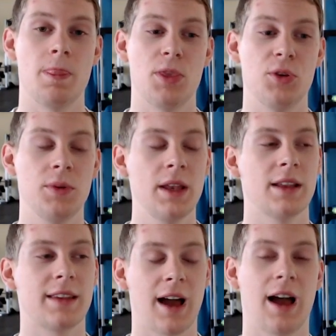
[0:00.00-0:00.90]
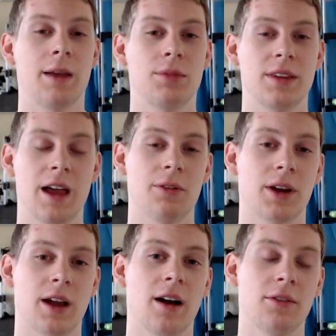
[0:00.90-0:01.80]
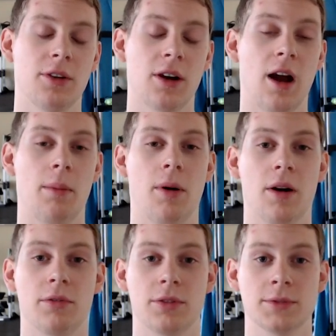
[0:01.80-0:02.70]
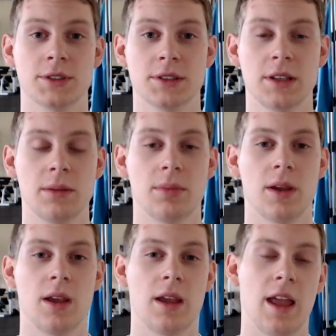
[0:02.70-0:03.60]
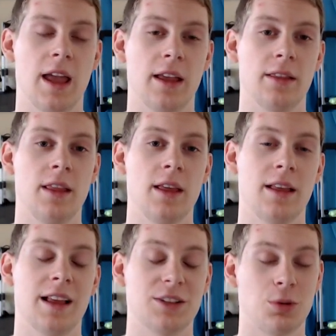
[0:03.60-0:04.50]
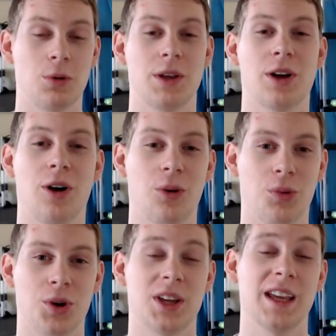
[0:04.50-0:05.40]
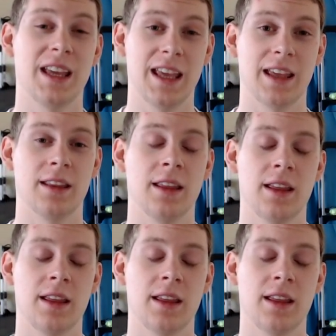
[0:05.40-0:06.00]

you need a time to now recover apart from sleep. And it's what we call working in.